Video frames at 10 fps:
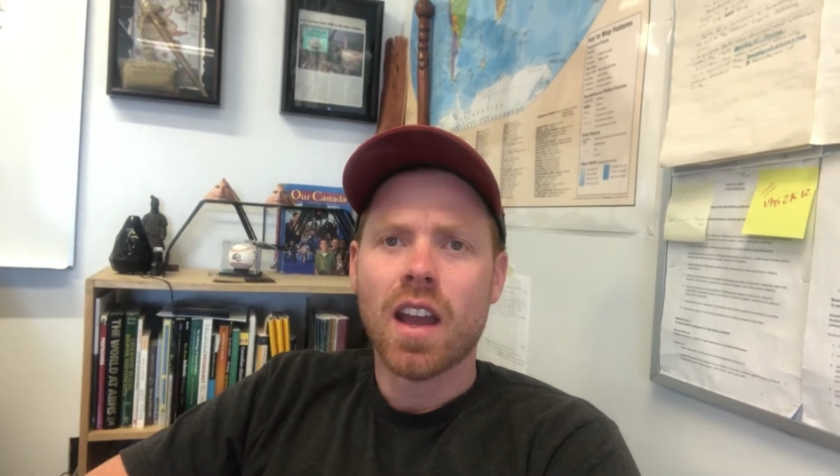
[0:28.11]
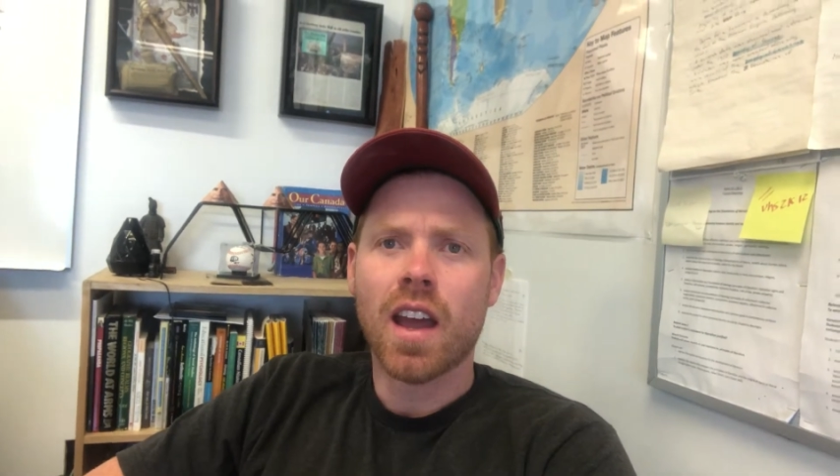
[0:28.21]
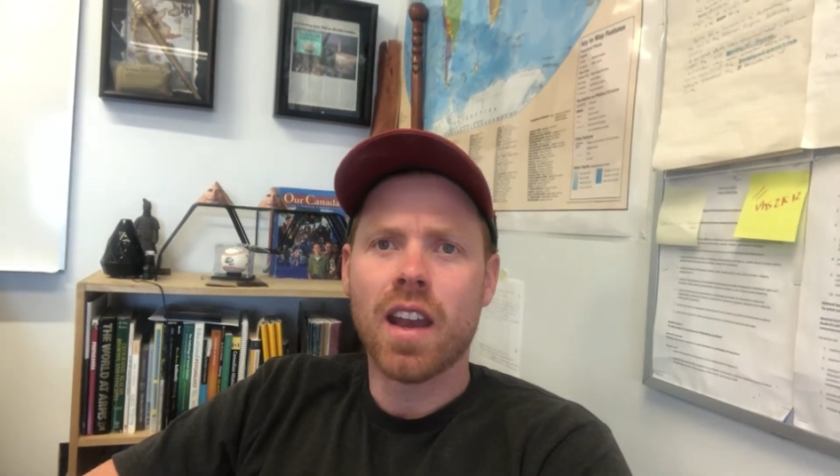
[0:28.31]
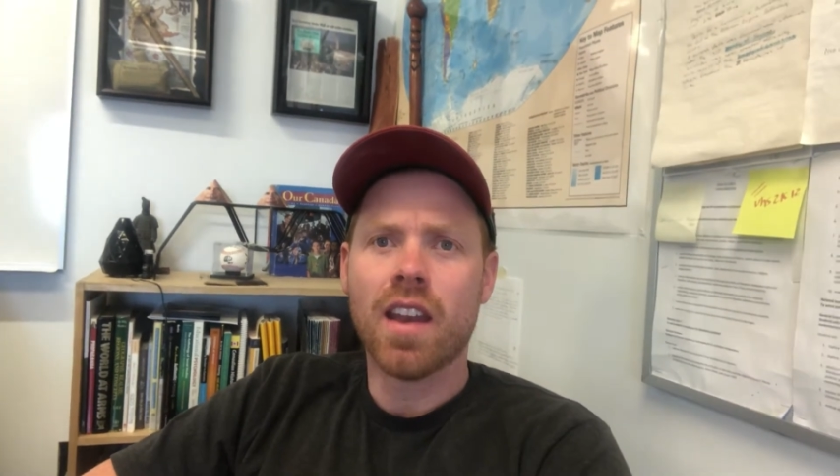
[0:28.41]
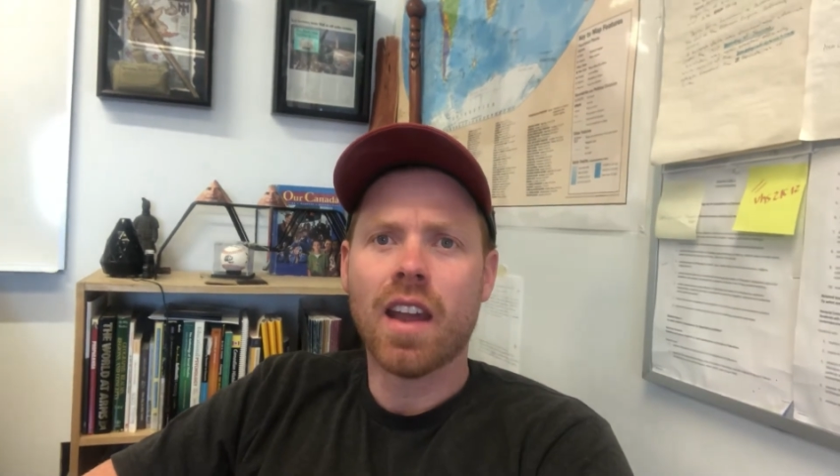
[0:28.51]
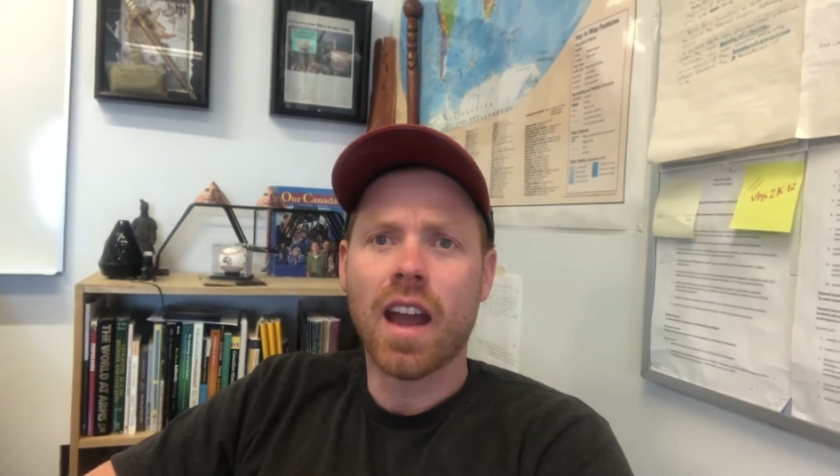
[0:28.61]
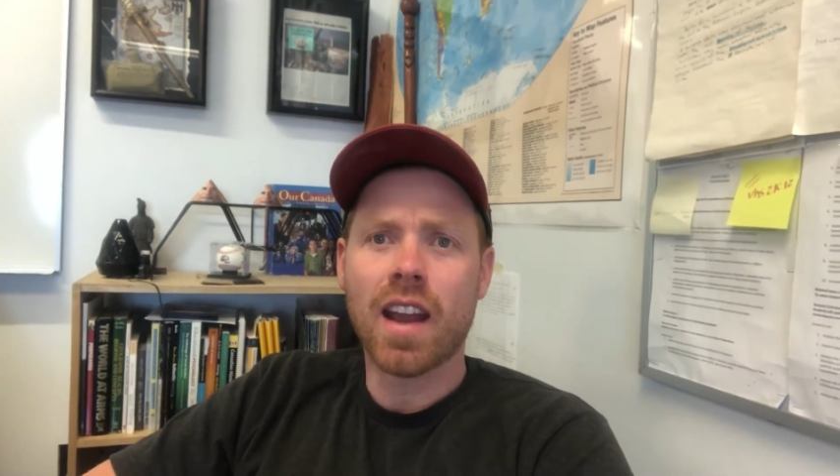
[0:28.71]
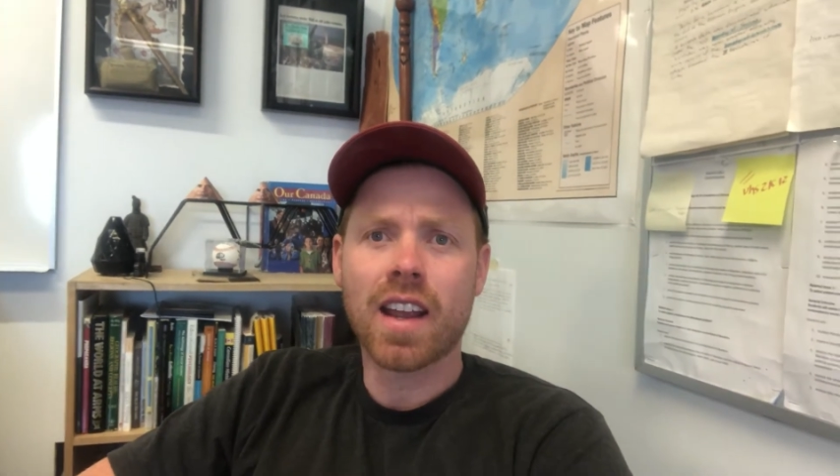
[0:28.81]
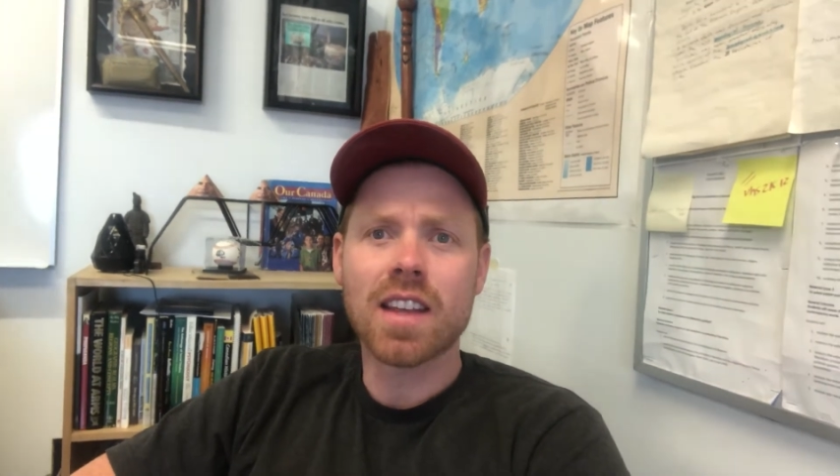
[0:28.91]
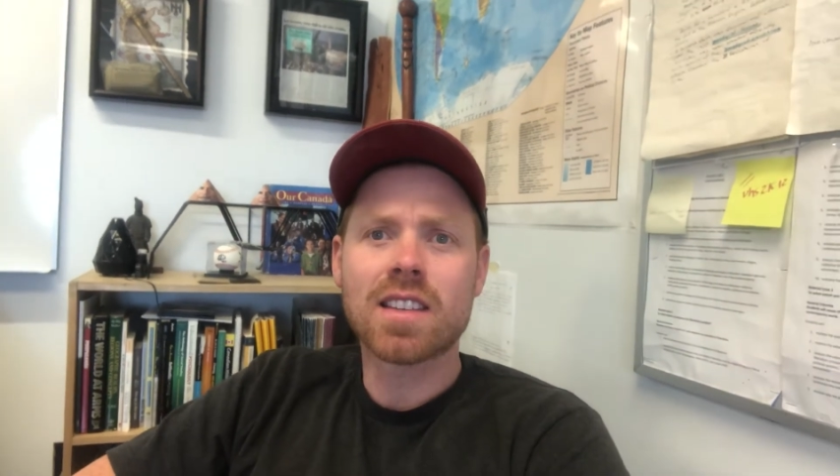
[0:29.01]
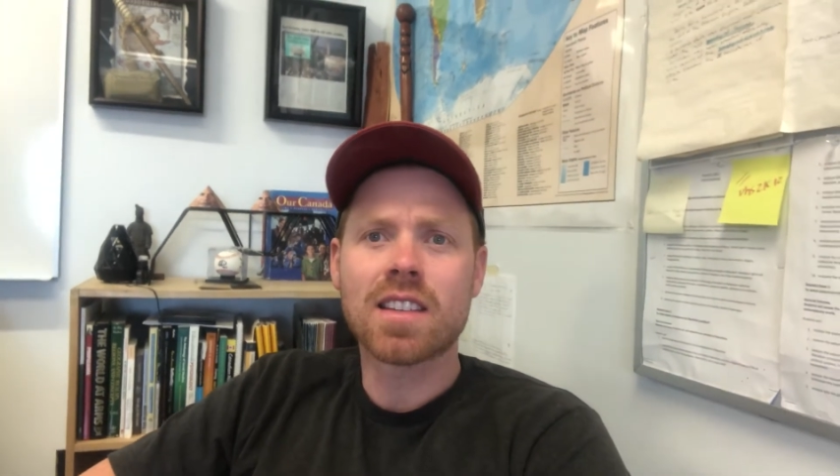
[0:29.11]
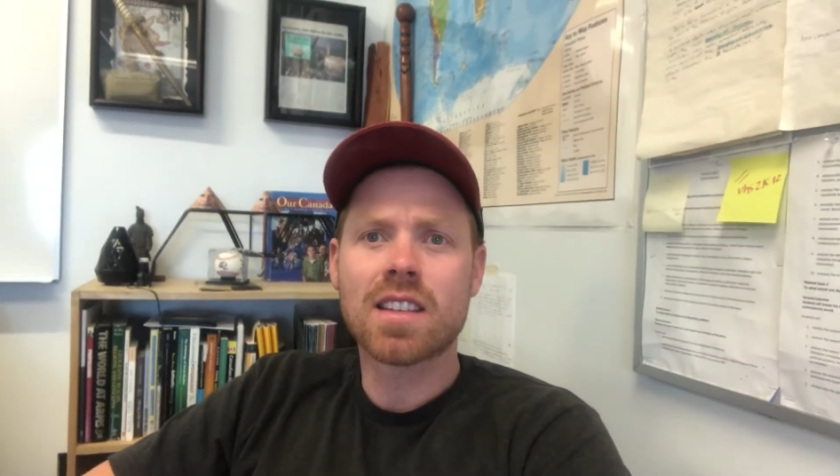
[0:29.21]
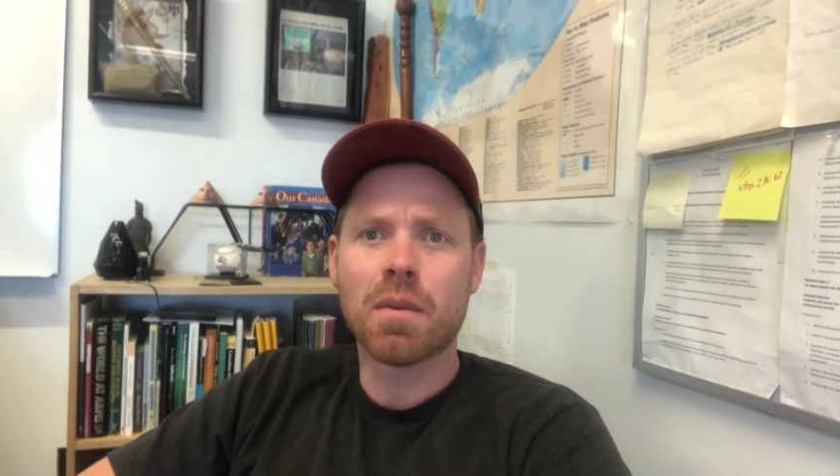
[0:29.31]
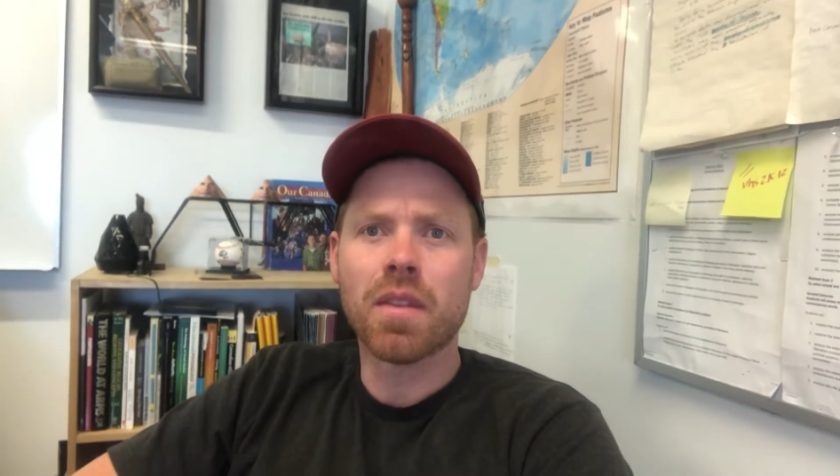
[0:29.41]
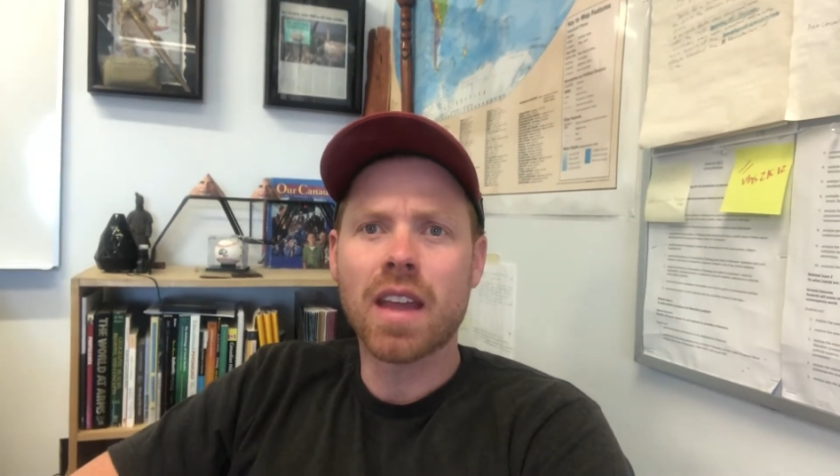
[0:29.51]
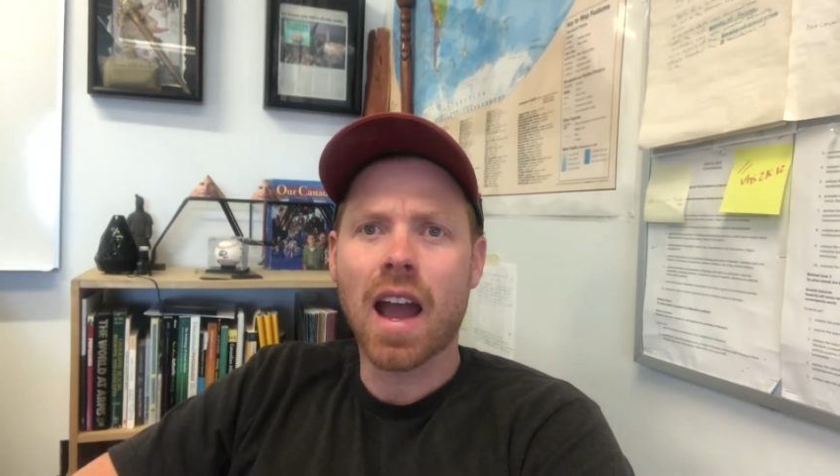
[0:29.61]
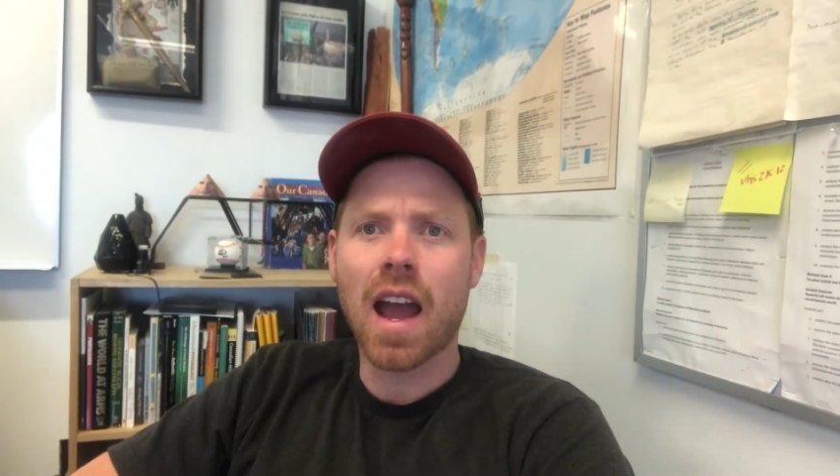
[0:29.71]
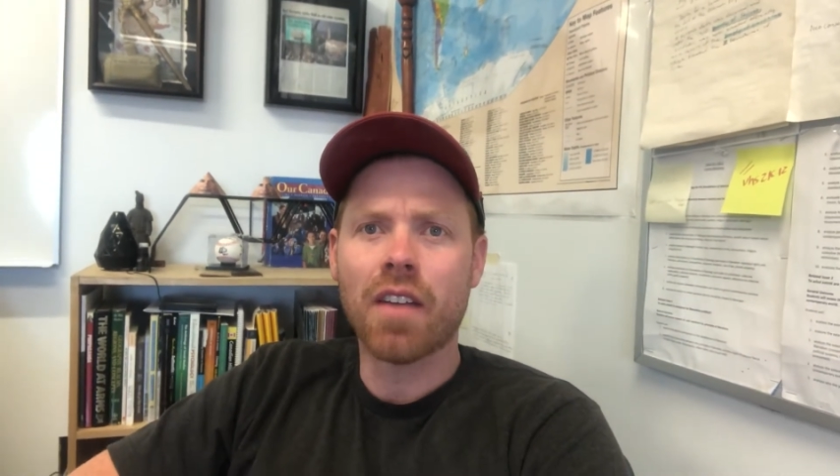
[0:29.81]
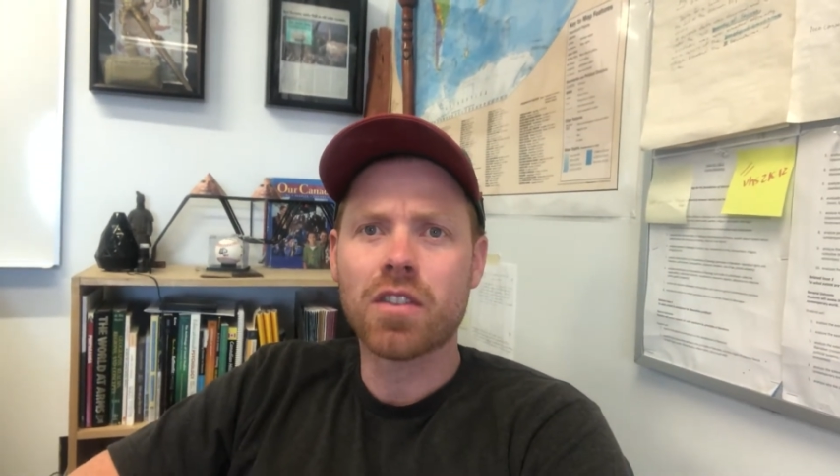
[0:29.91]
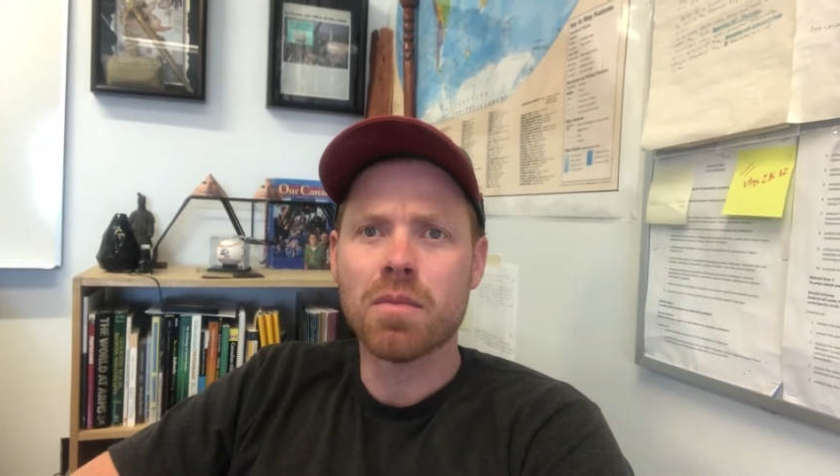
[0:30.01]
And, and I guess some of the
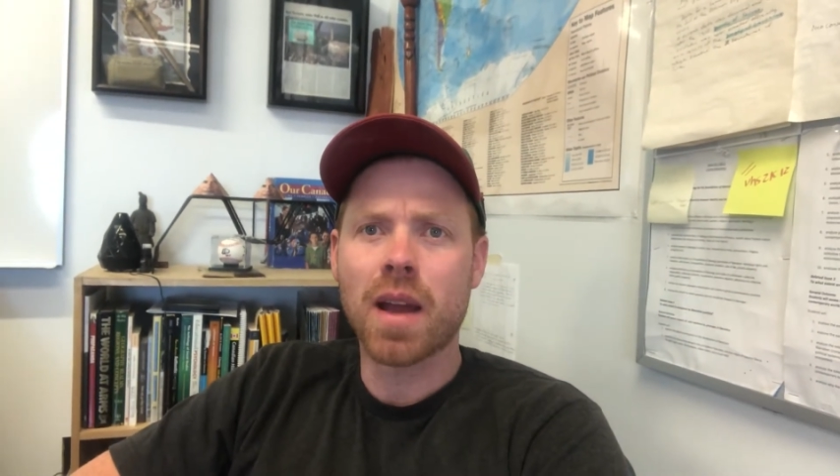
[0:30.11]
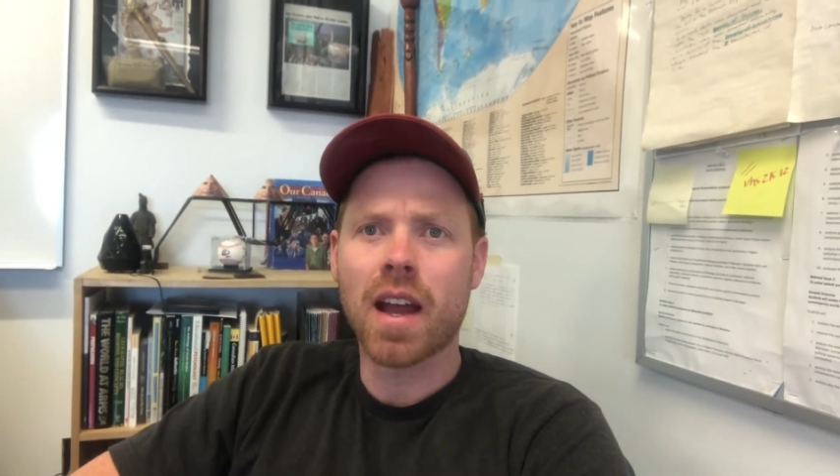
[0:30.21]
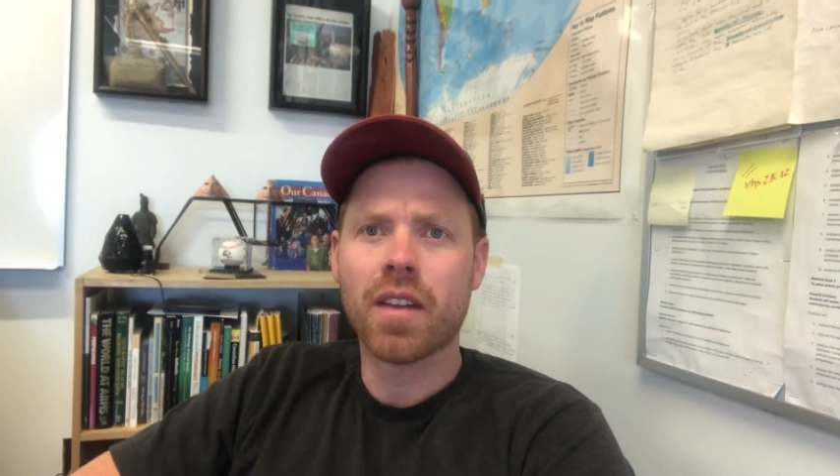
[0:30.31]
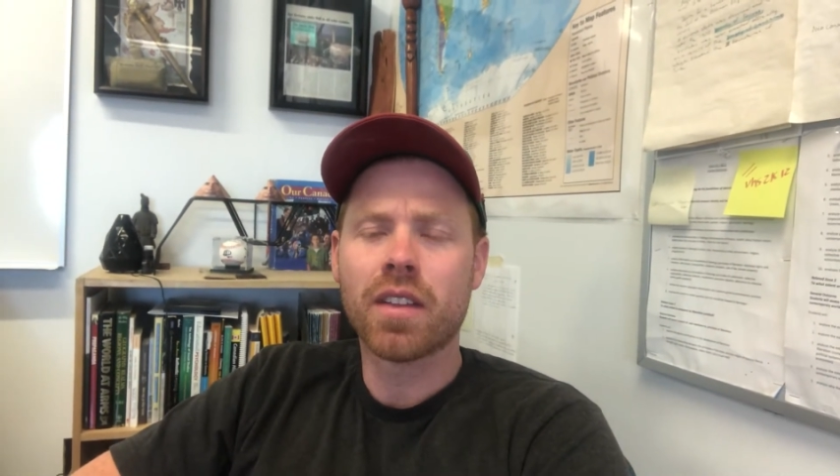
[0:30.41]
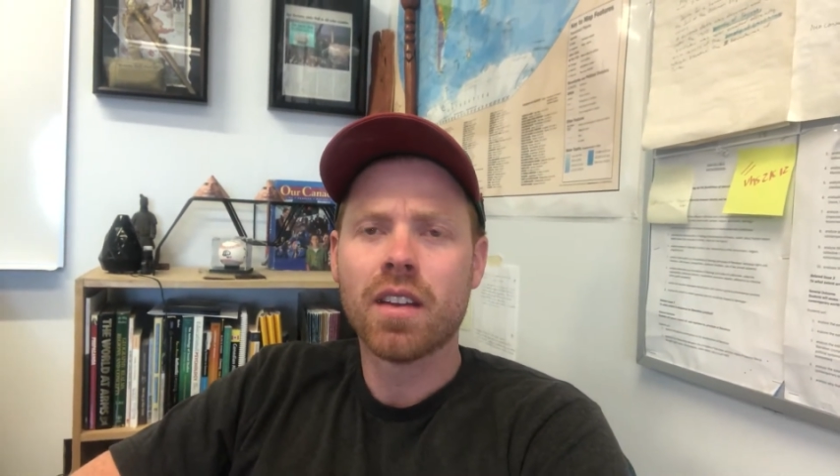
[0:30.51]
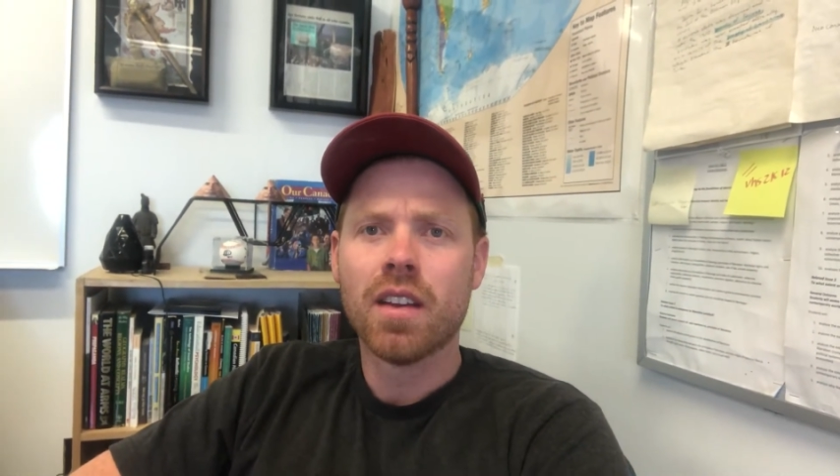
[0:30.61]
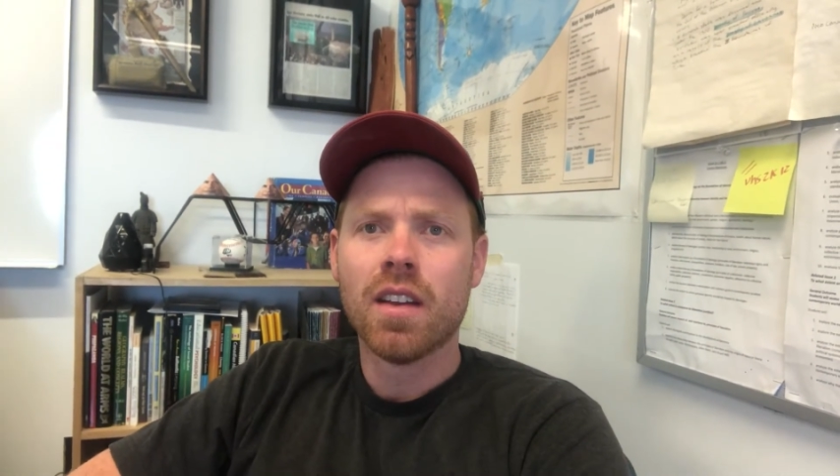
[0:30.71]
aftermath